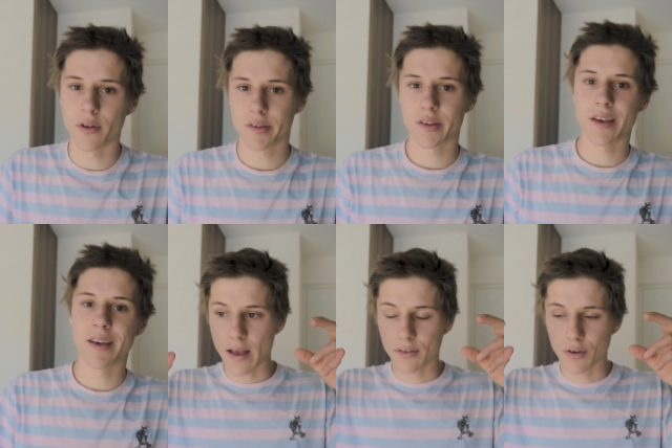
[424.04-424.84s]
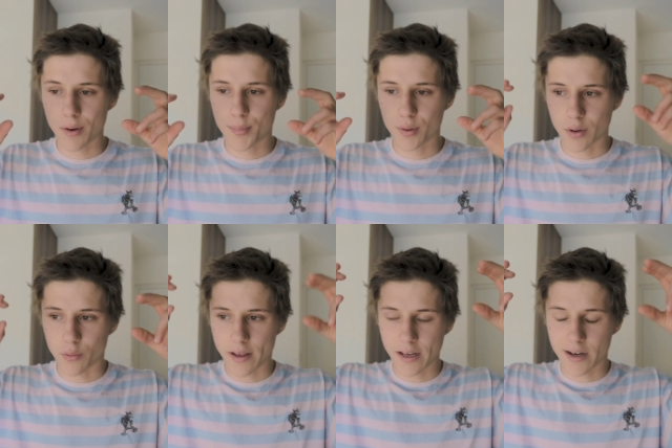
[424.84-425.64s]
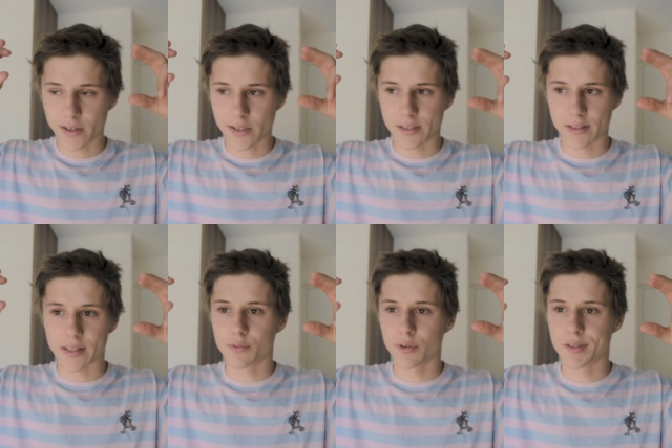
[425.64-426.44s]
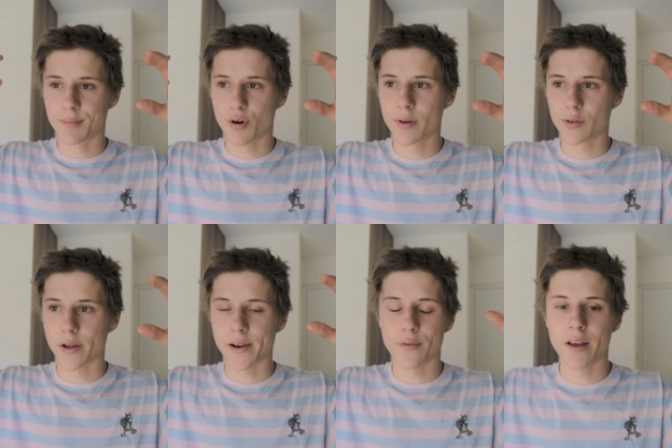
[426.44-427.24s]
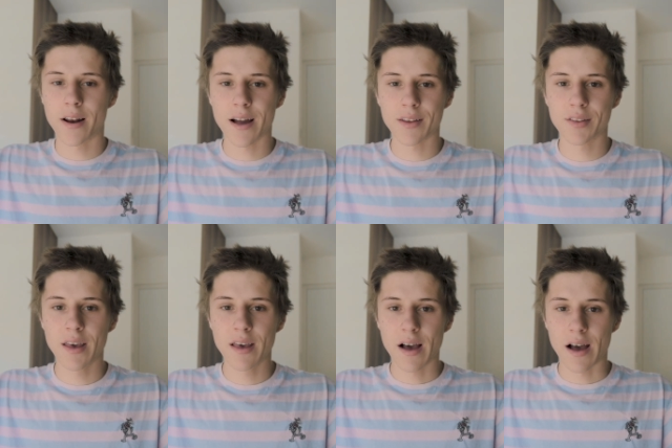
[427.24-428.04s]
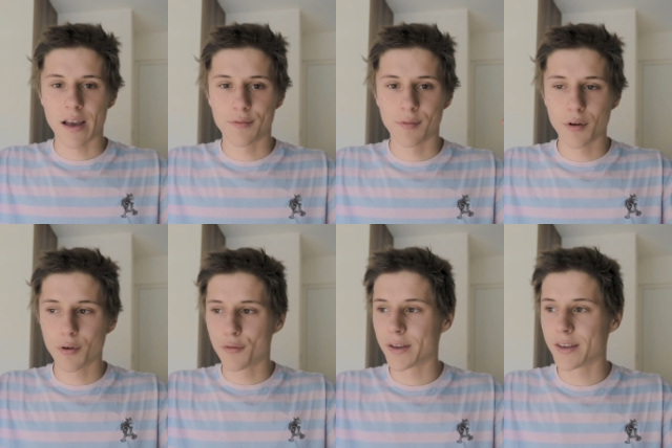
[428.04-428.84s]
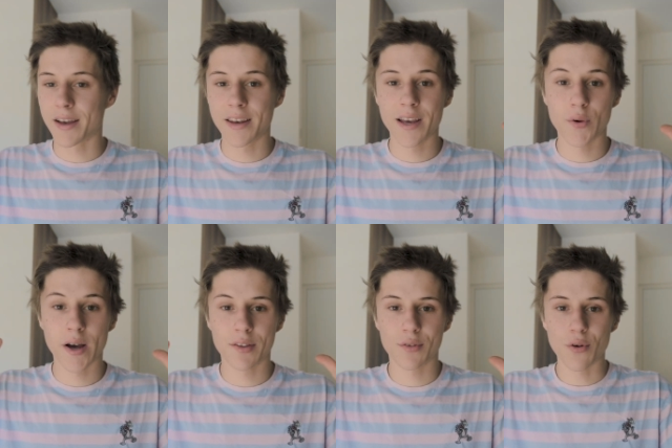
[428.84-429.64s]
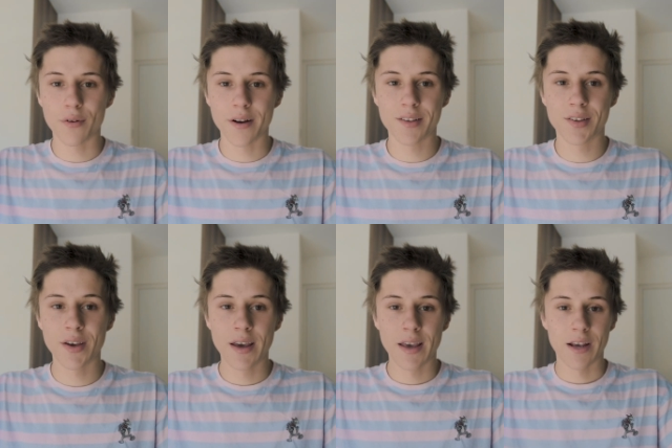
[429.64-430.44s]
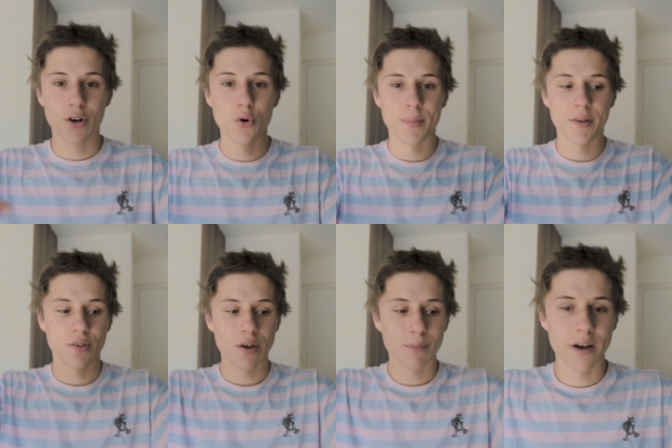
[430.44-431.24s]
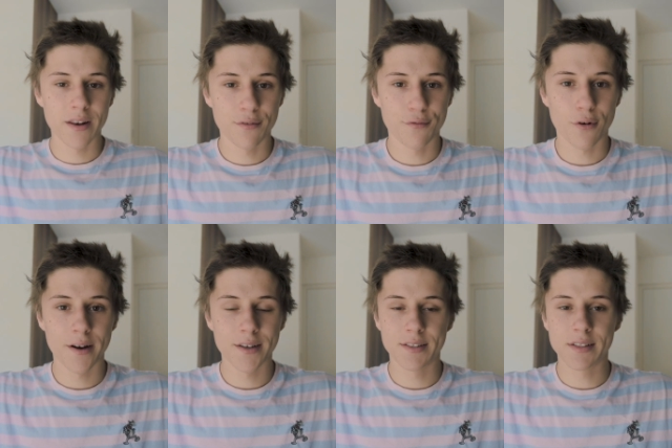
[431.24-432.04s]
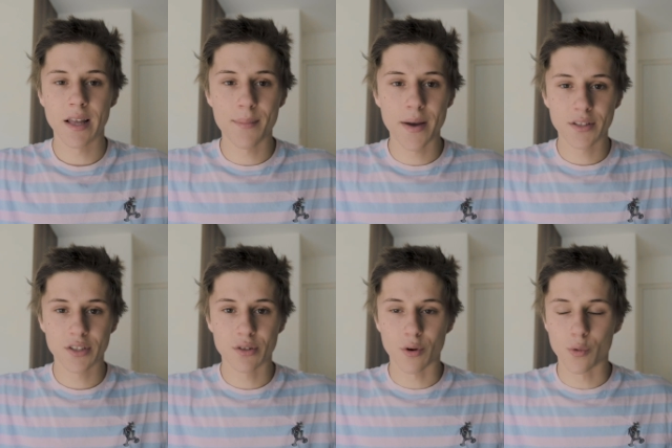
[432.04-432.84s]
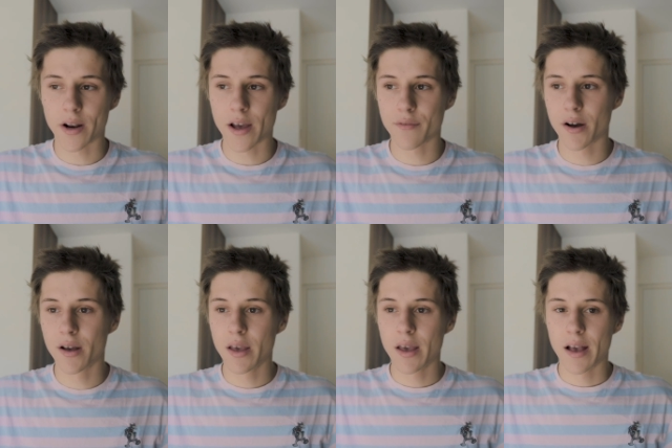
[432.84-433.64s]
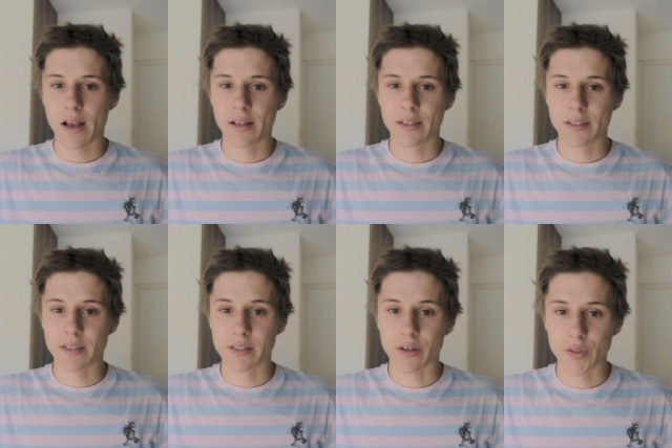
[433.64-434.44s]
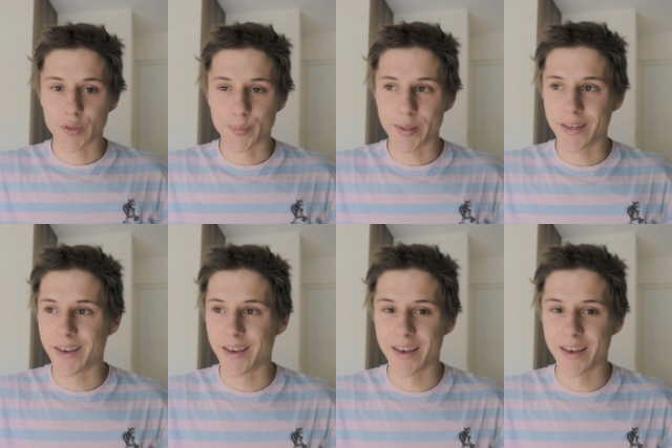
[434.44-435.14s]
you say. And so I put away the goggles and that was the moment when I realized I have no freaking idea where this drone is. It could be somewhere in the forest, damaged or whatever. And this is going to be